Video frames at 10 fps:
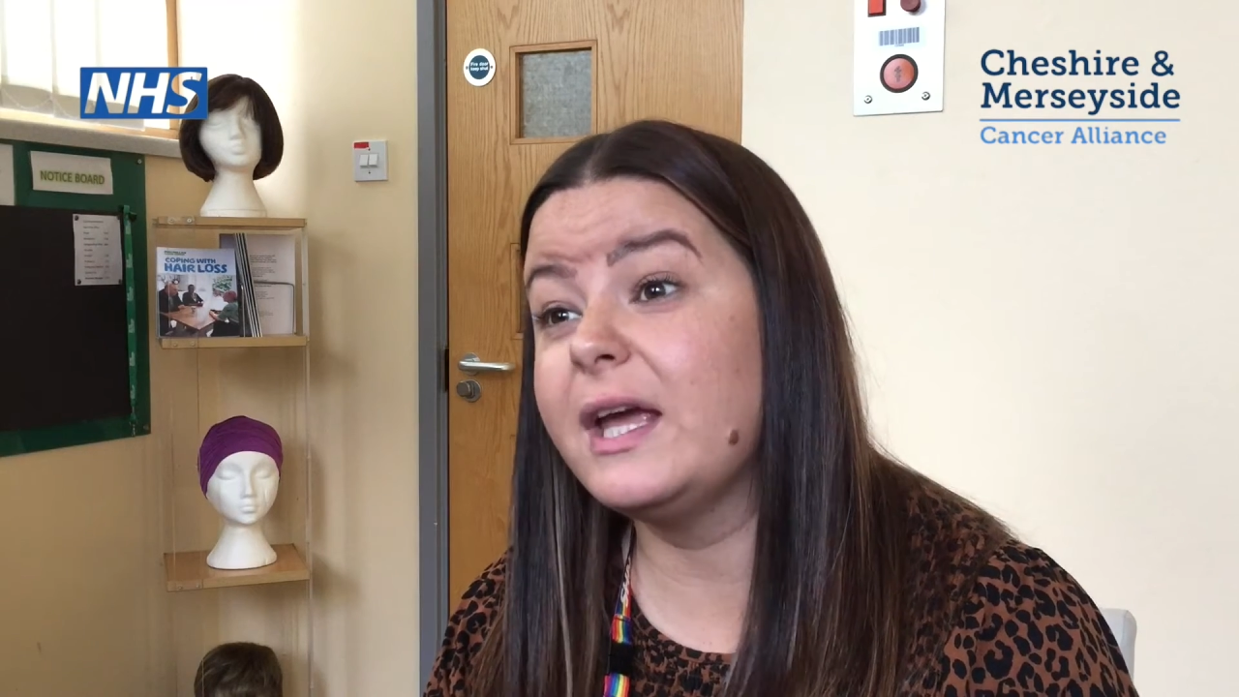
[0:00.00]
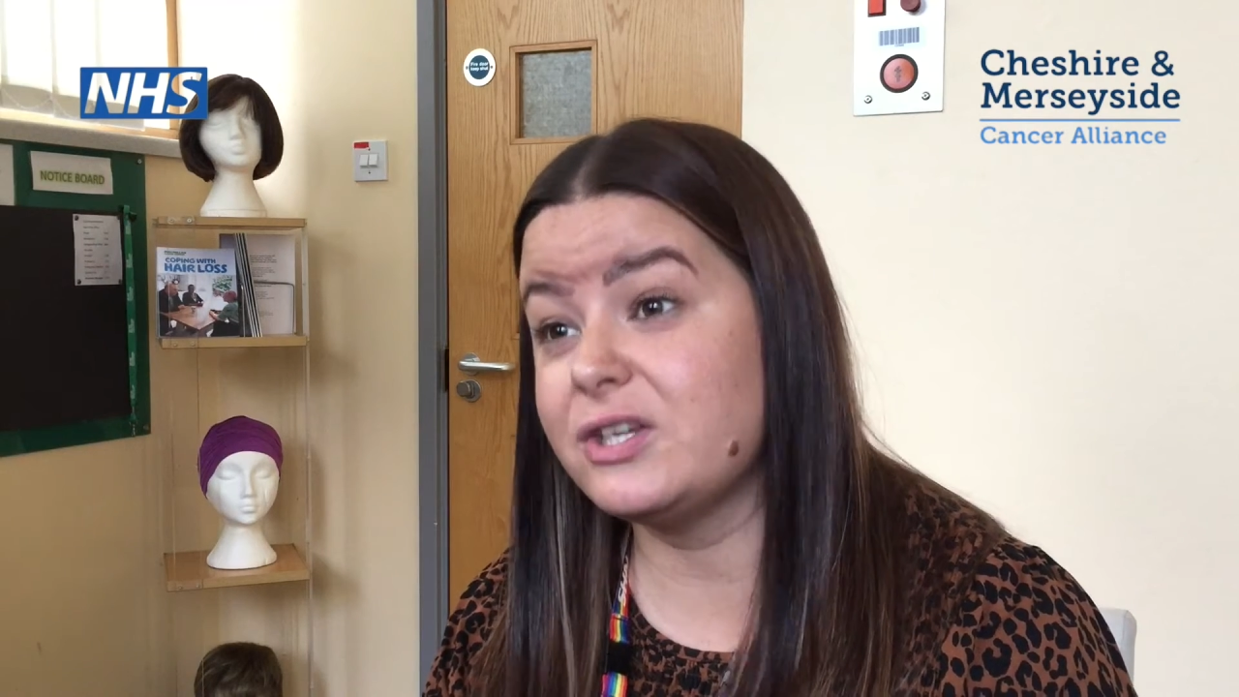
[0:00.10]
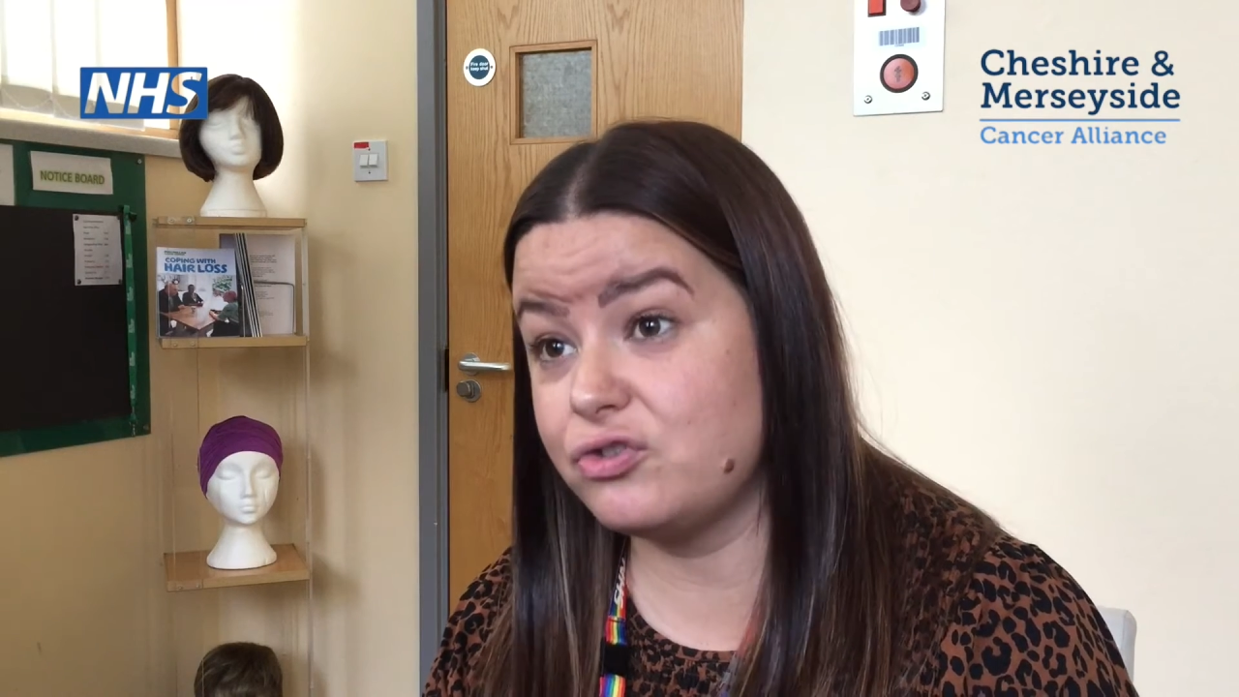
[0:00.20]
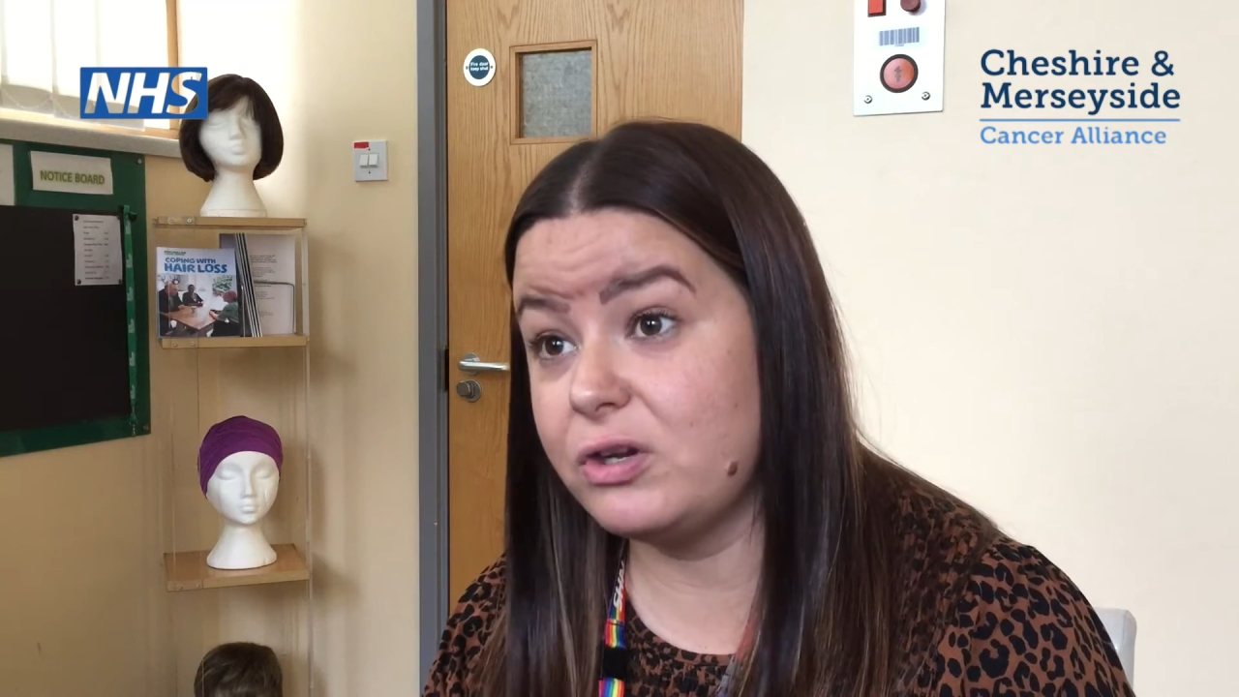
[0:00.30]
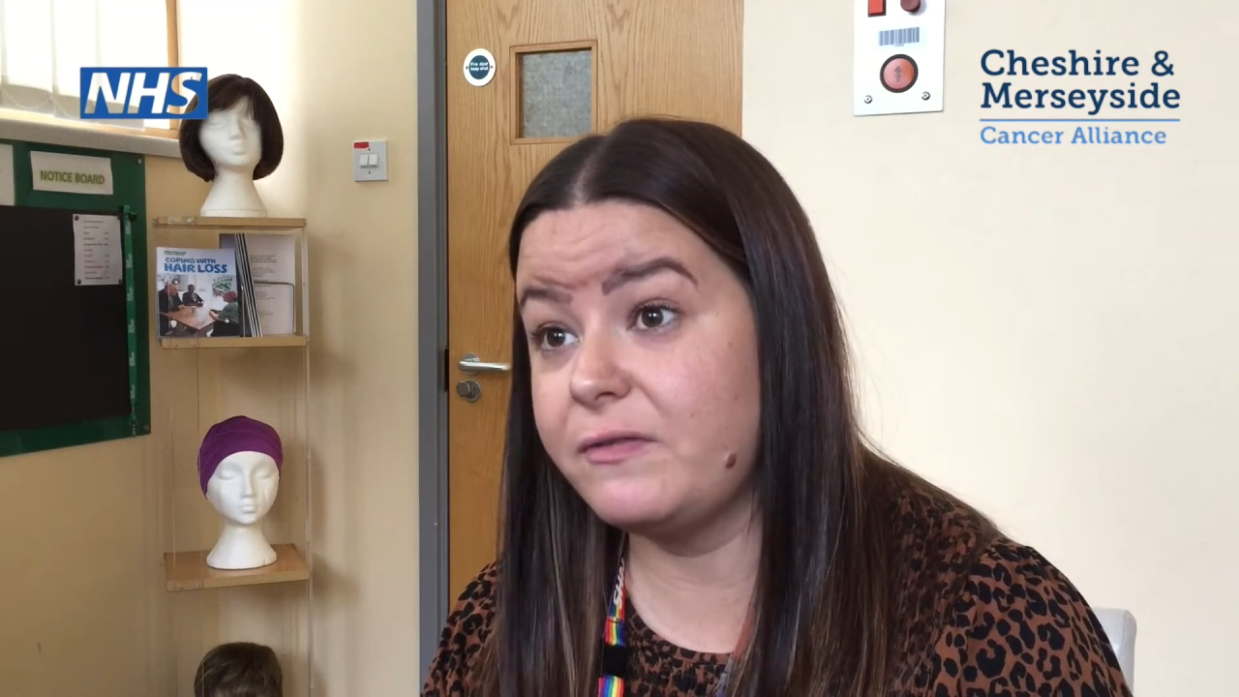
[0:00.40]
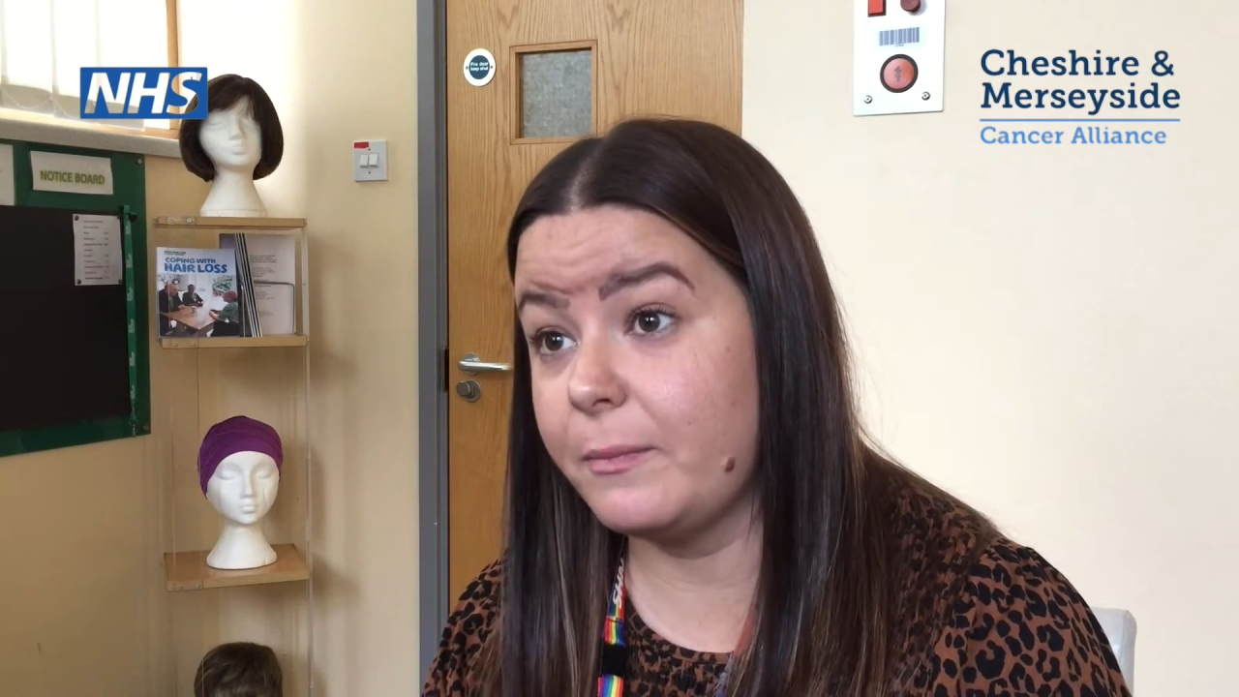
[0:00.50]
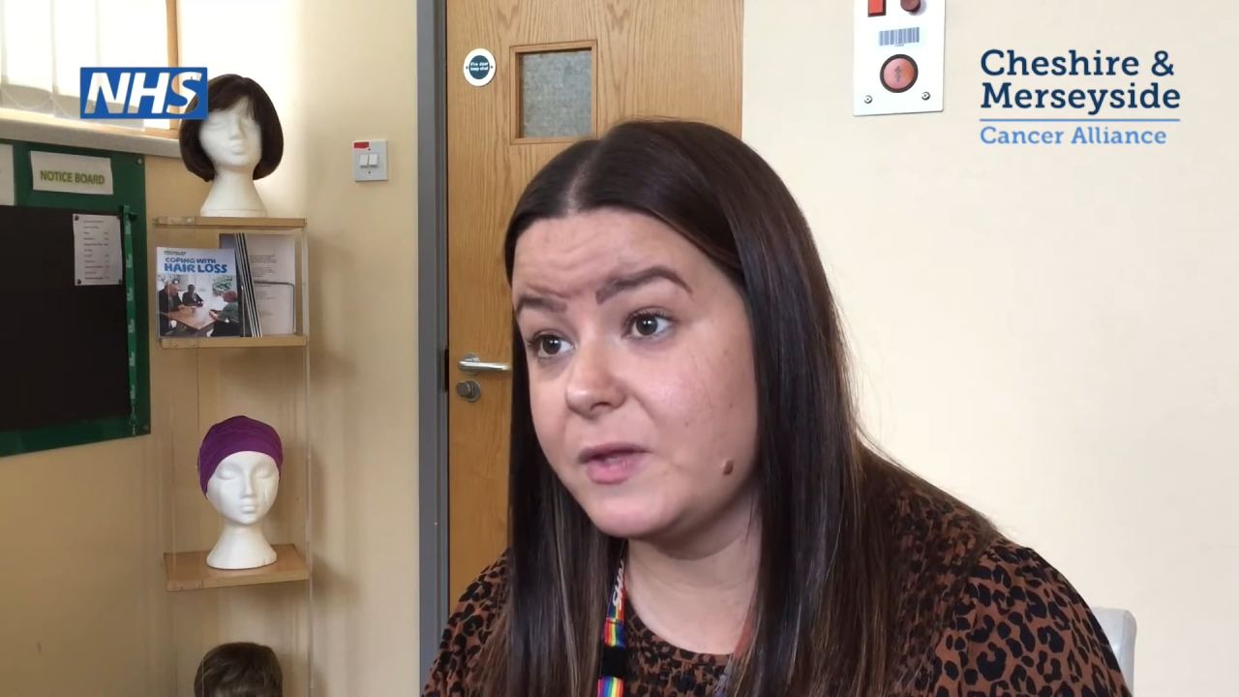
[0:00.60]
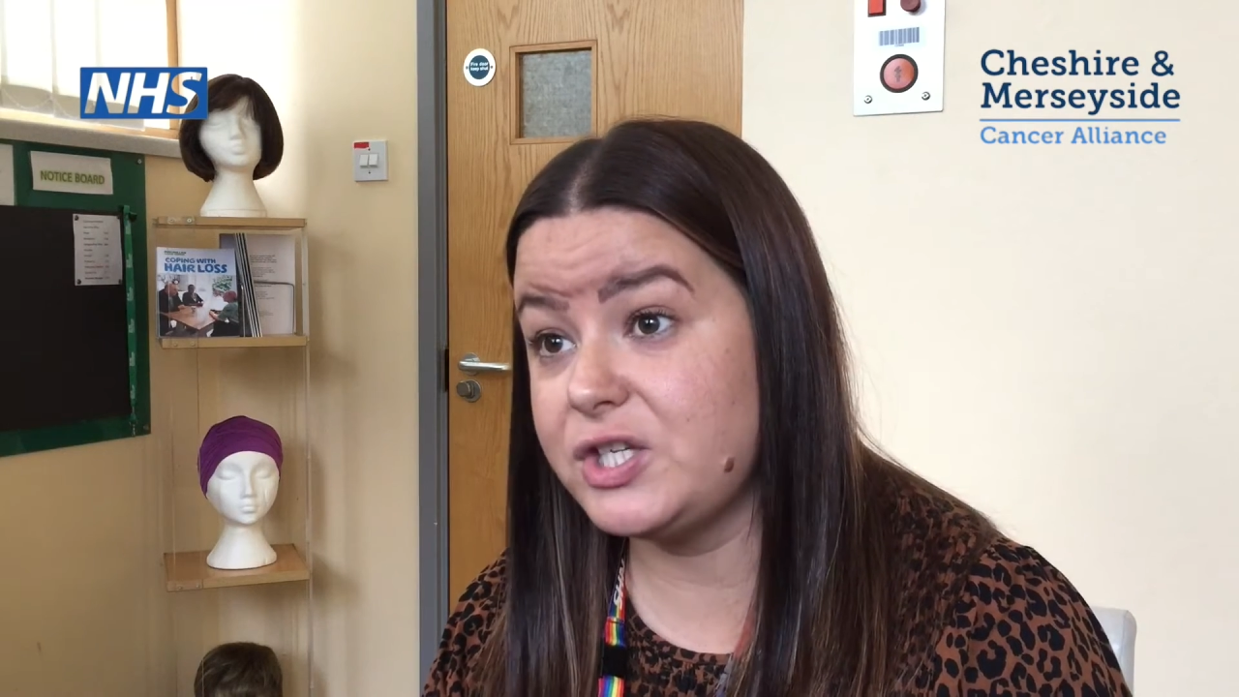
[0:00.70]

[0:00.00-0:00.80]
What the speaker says: history from